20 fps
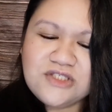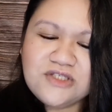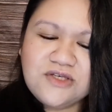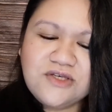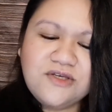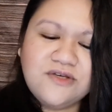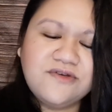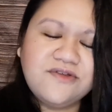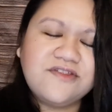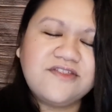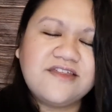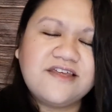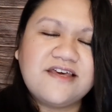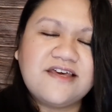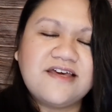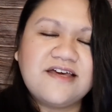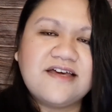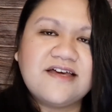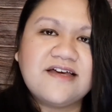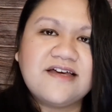Do you
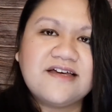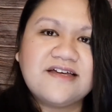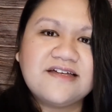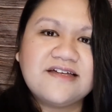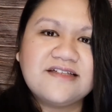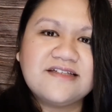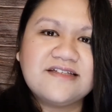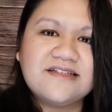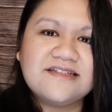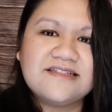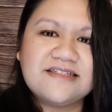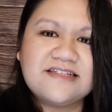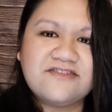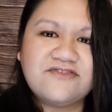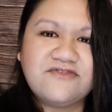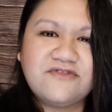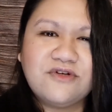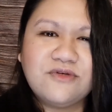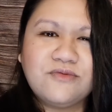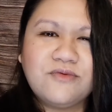think the
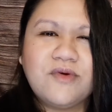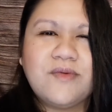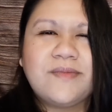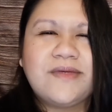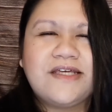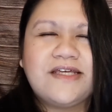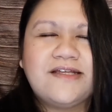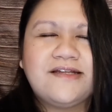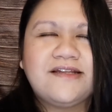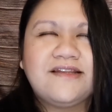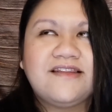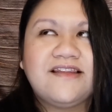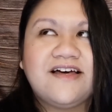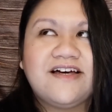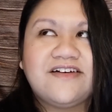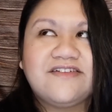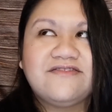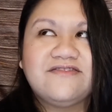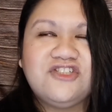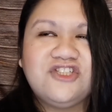sinful woman
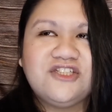loved